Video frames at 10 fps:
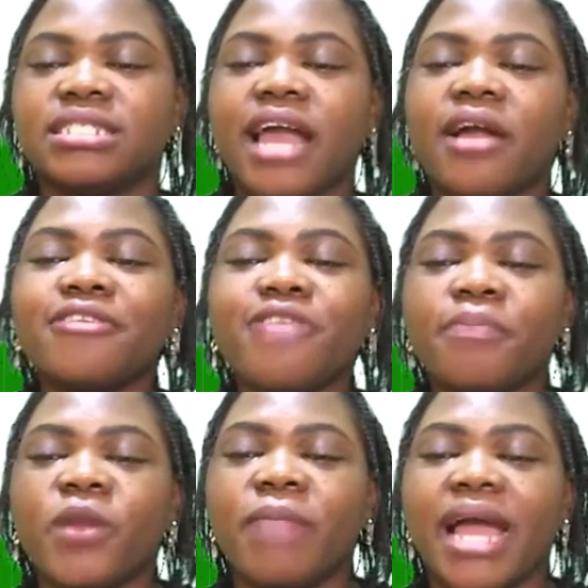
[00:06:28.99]
The second
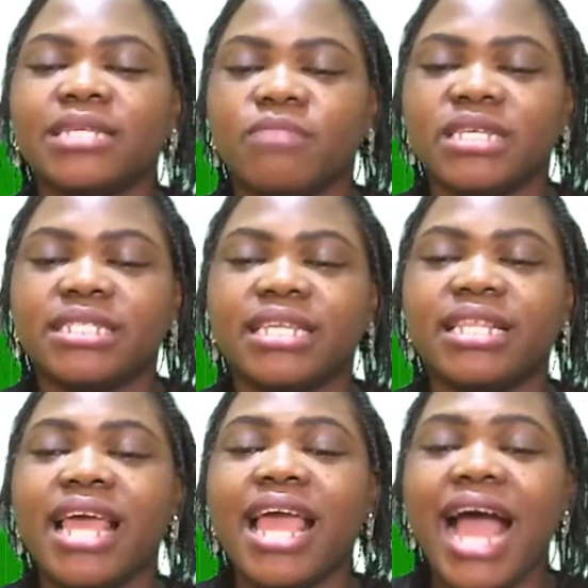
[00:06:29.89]
top number is
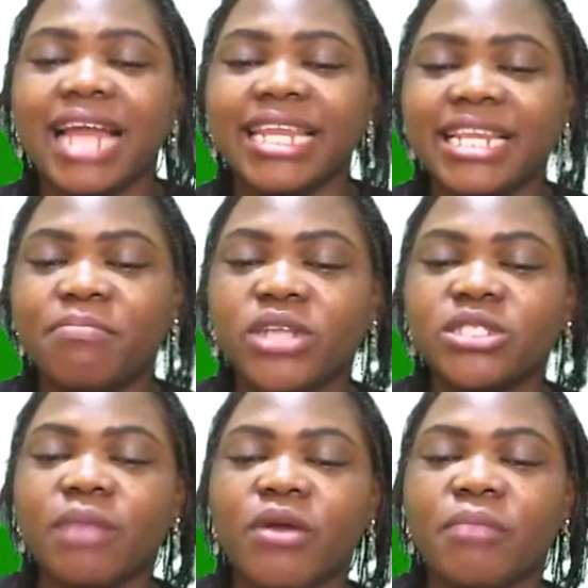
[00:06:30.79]
missing, and then the
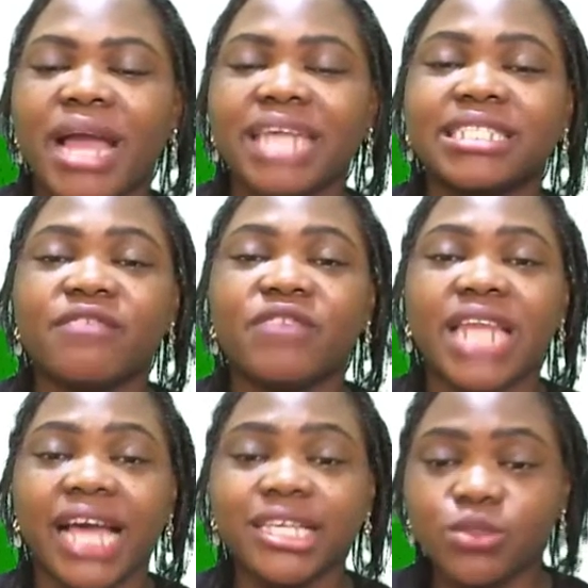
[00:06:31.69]
bottom number is
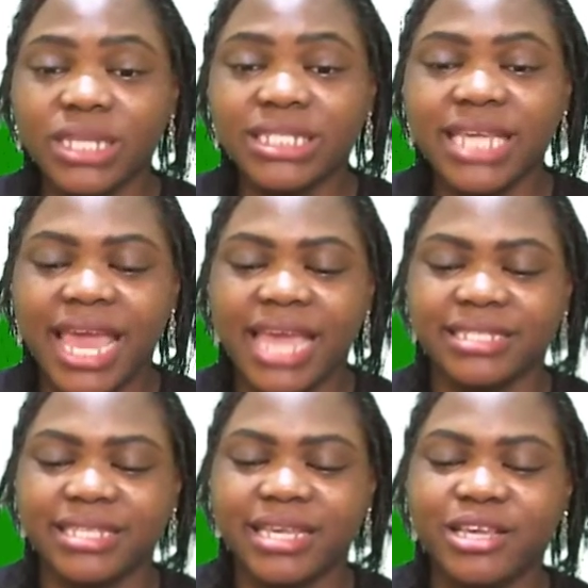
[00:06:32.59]
given as
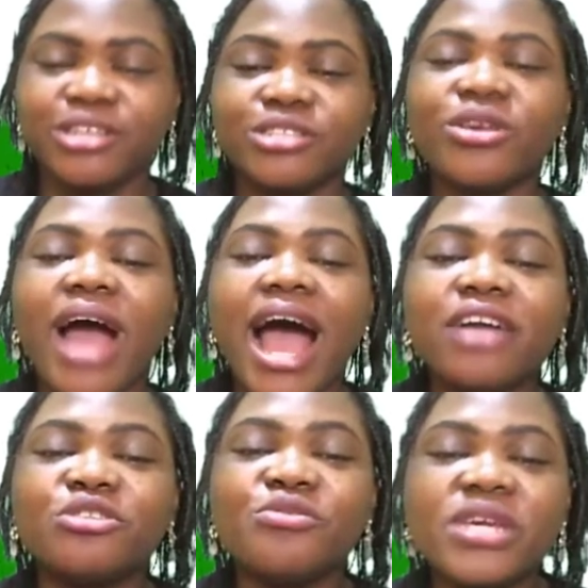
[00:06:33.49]
28. So
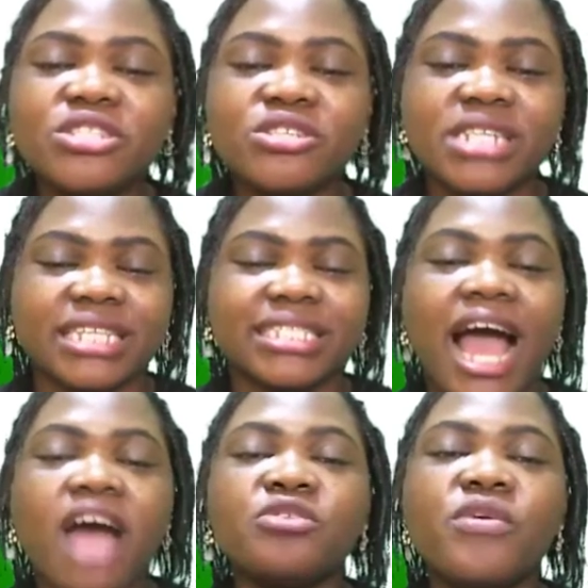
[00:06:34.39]
how do we do this?
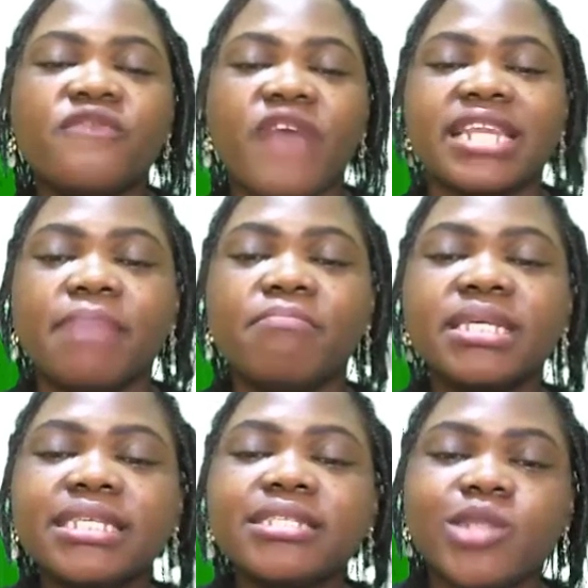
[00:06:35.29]
How do we find a
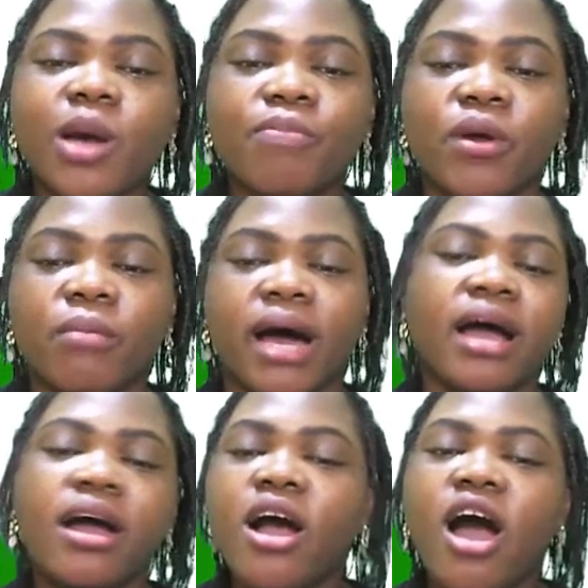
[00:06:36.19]
missing top number?
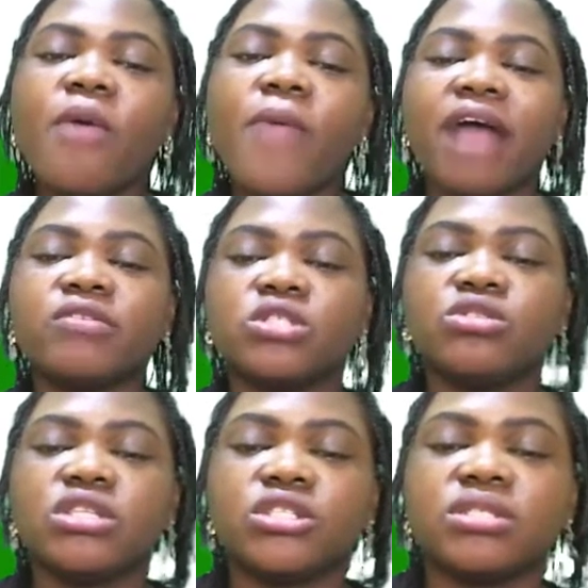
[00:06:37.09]
All we have to
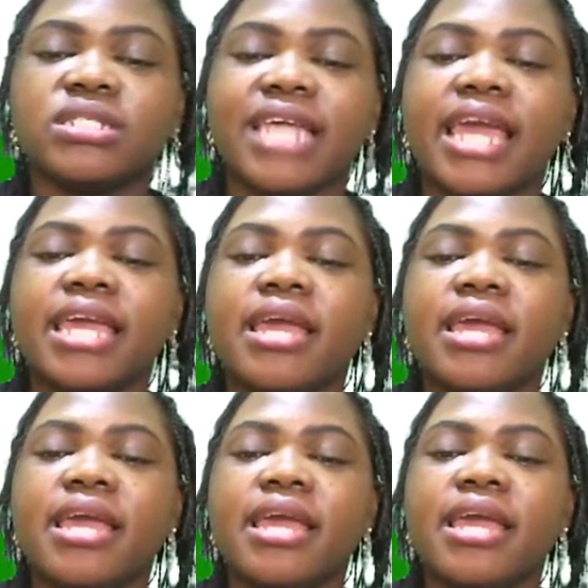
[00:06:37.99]
do is to say
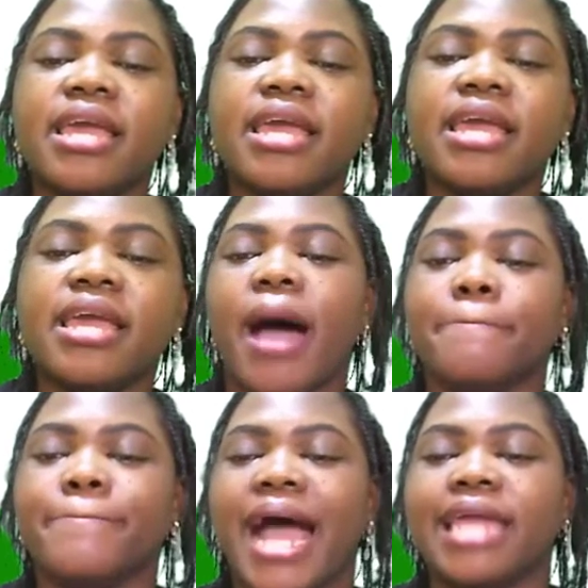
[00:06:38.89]
bottom number
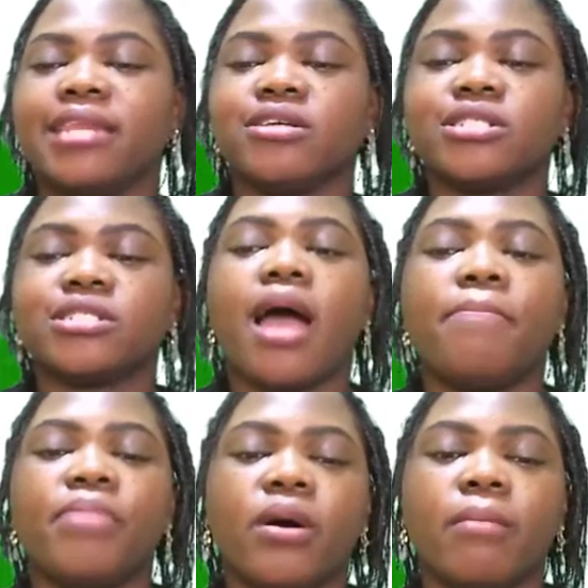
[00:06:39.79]
minus
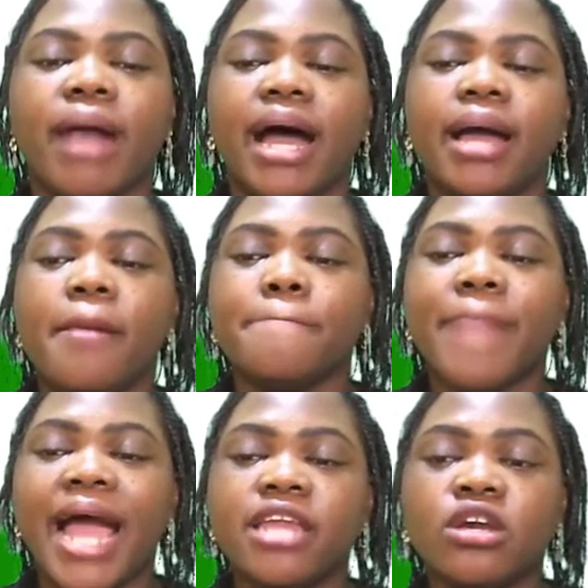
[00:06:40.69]
top number
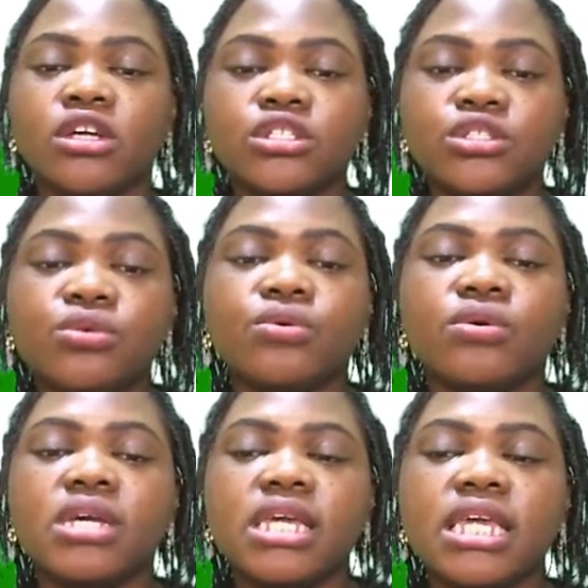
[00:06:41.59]
minus 2
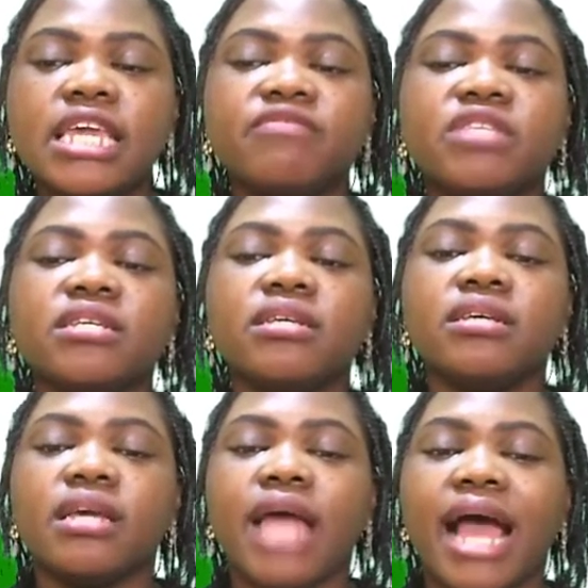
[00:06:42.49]
if the
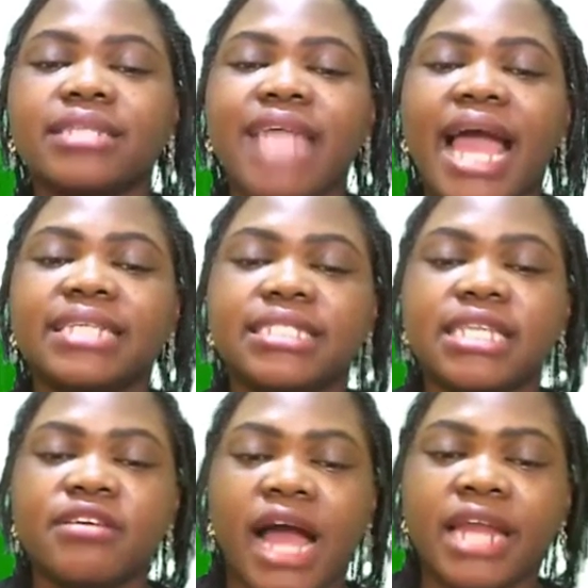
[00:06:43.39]
answer is
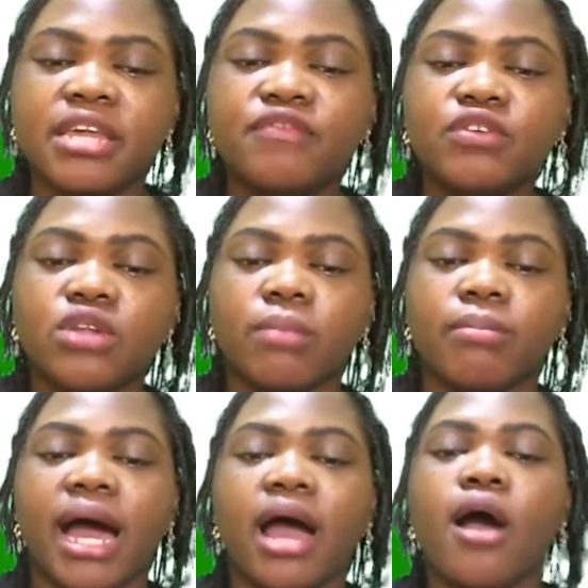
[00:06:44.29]
an even
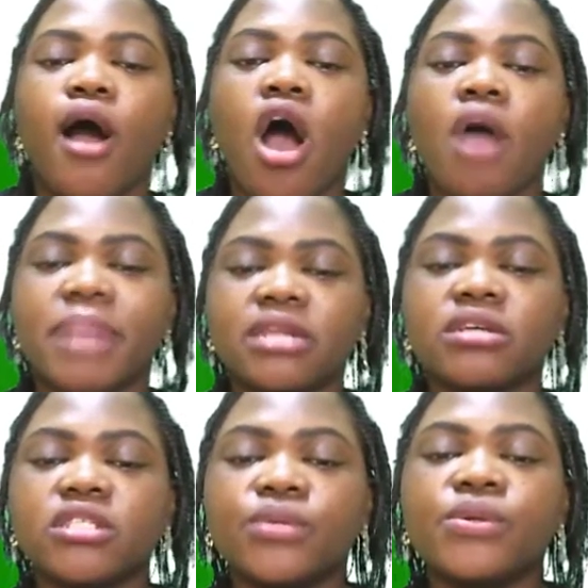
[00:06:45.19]
number, or
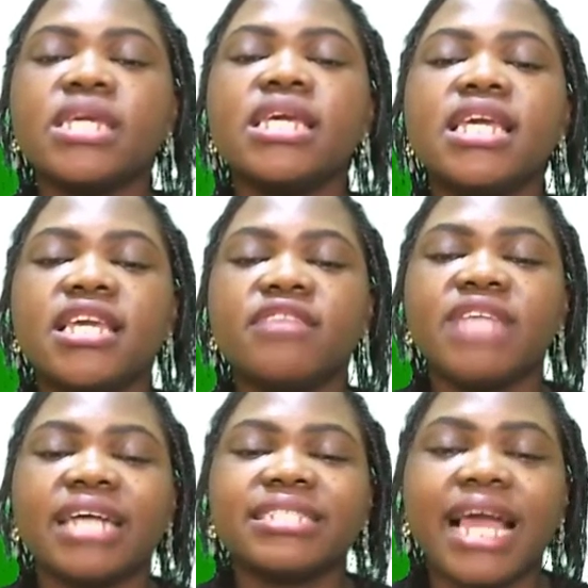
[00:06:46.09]
minus 3 if
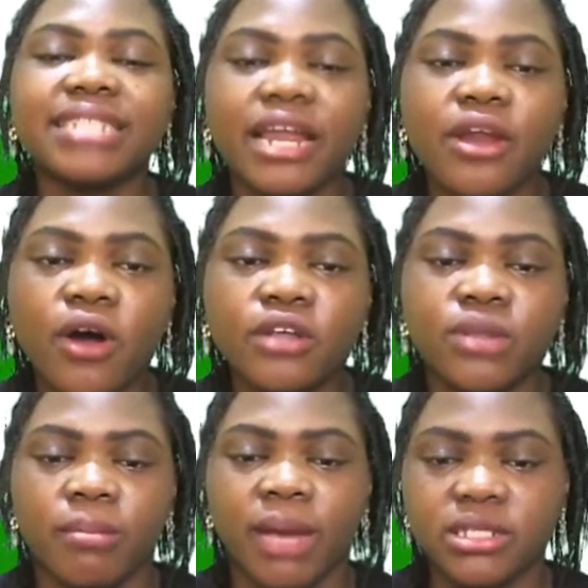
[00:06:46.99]
the answer is an odd
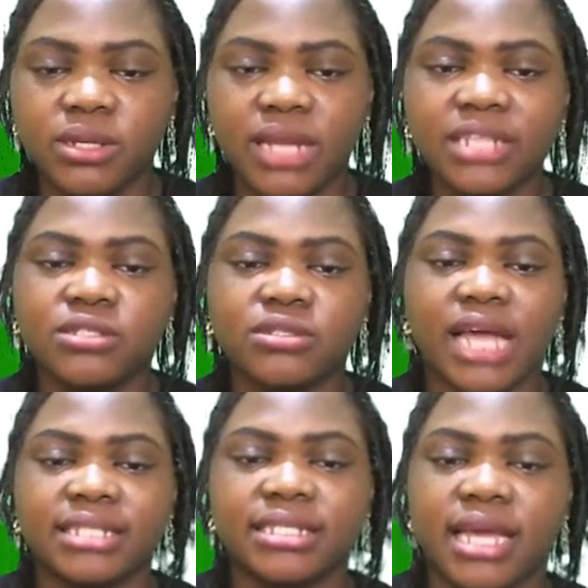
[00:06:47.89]
number. So let's do
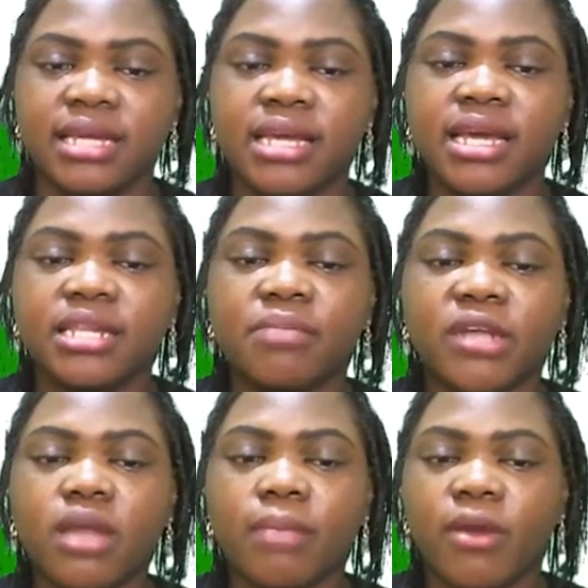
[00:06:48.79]
that here. The
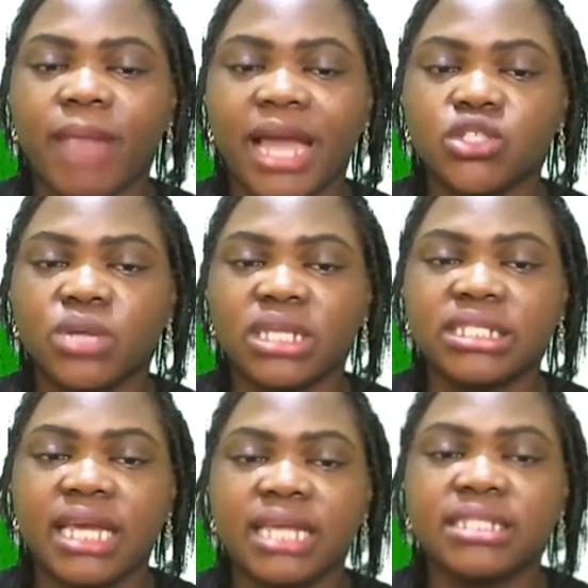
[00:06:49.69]
bottom number is
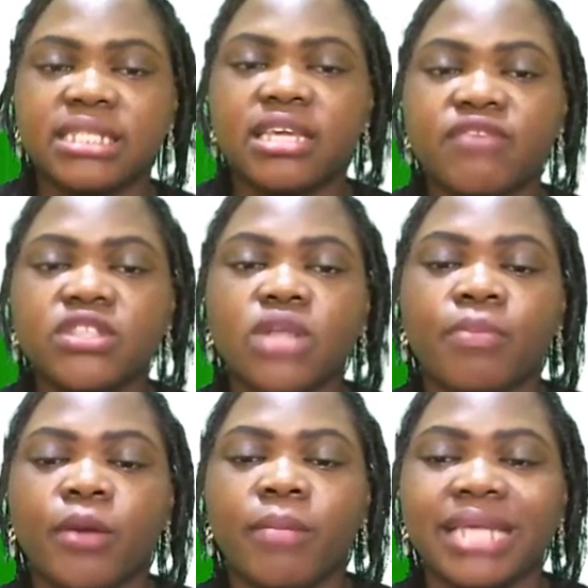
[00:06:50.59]
28. The given
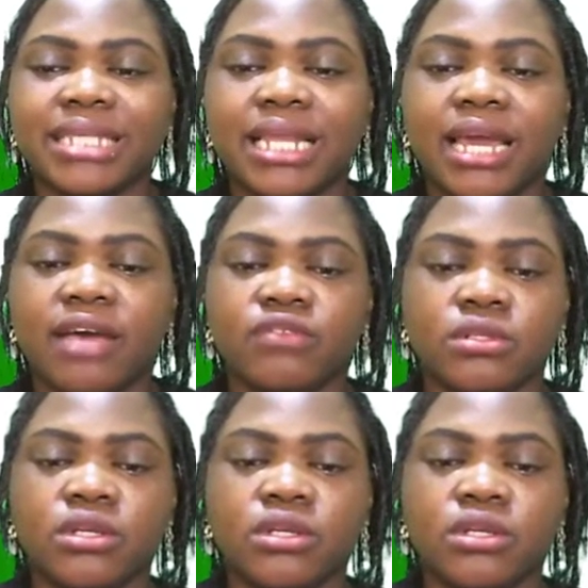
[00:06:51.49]
top number is 11.